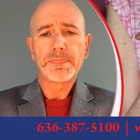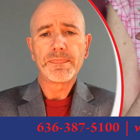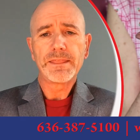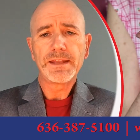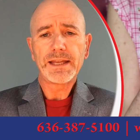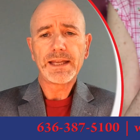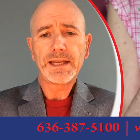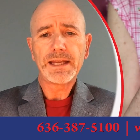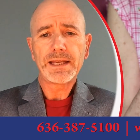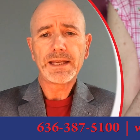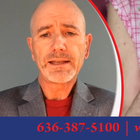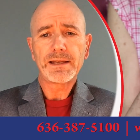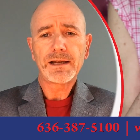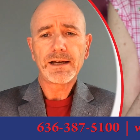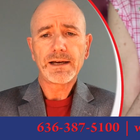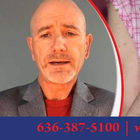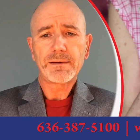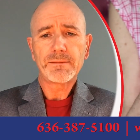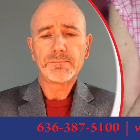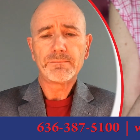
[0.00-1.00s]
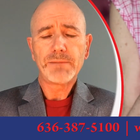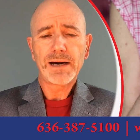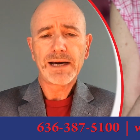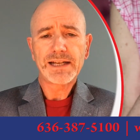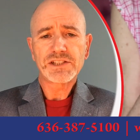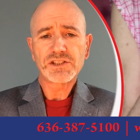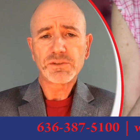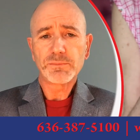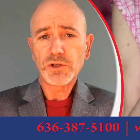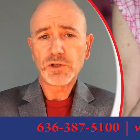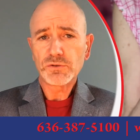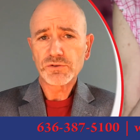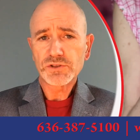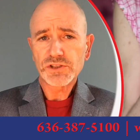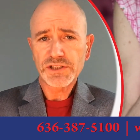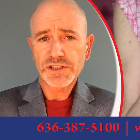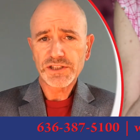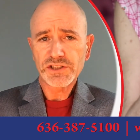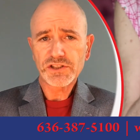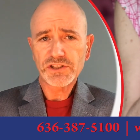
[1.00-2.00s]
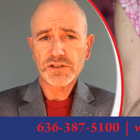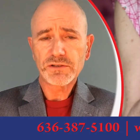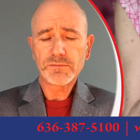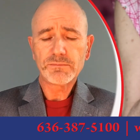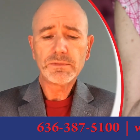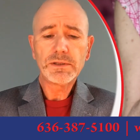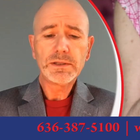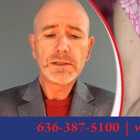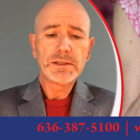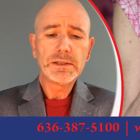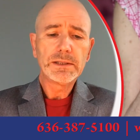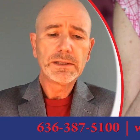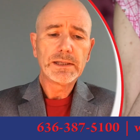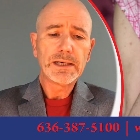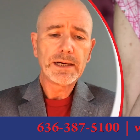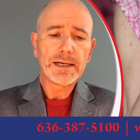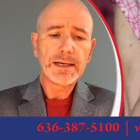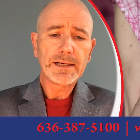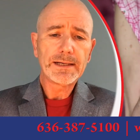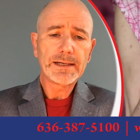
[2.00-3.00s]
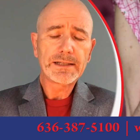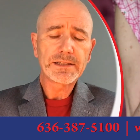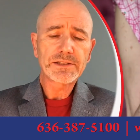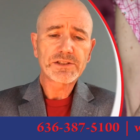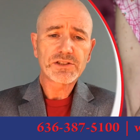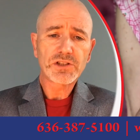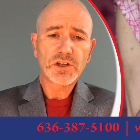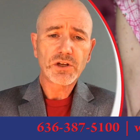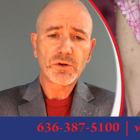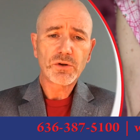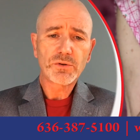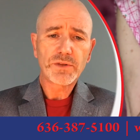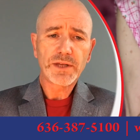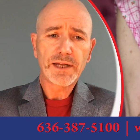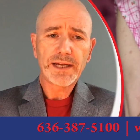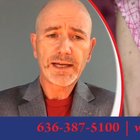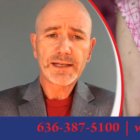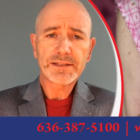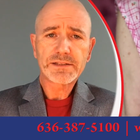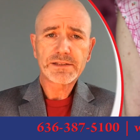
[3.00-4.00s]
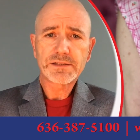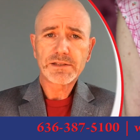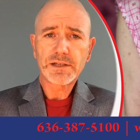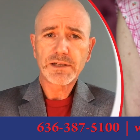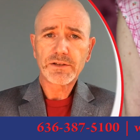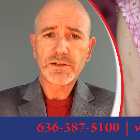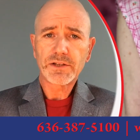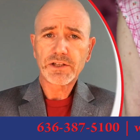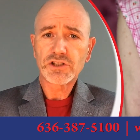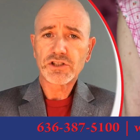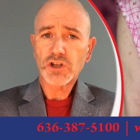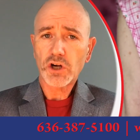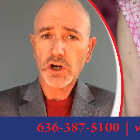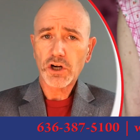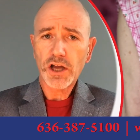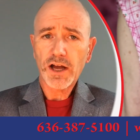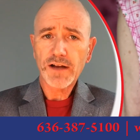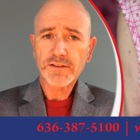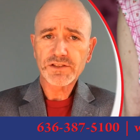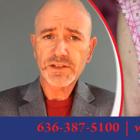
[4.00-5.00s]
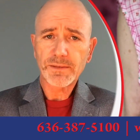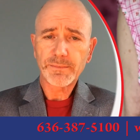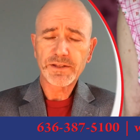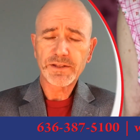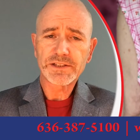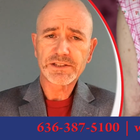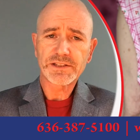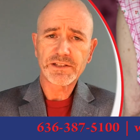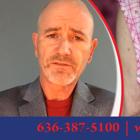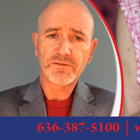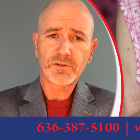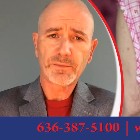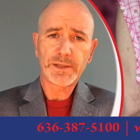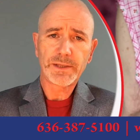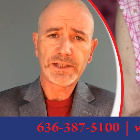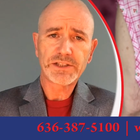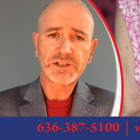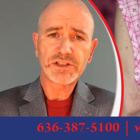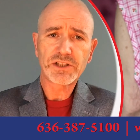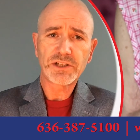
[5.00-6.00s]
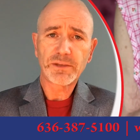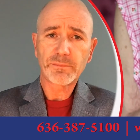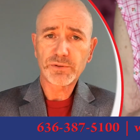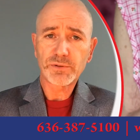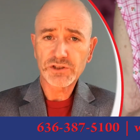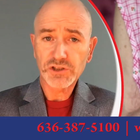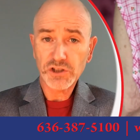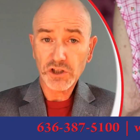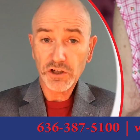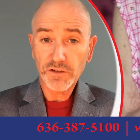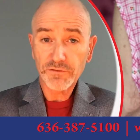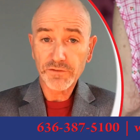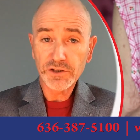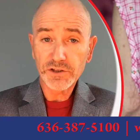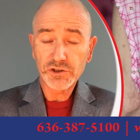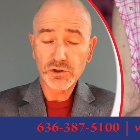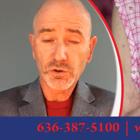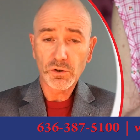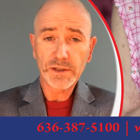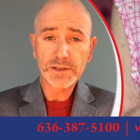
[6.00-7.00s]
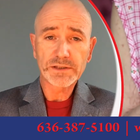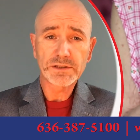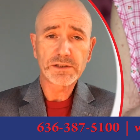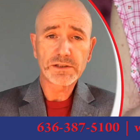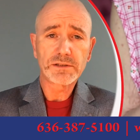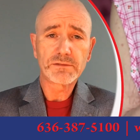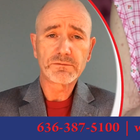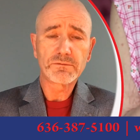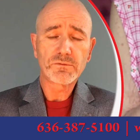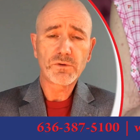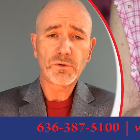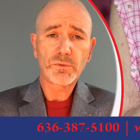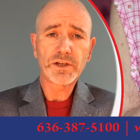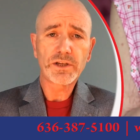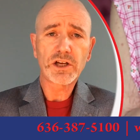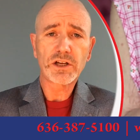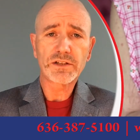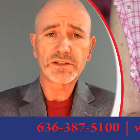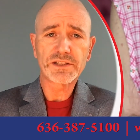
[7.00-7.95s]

the body's immune system so that you can turn off some of this inflammation and preserve the joints, and what we call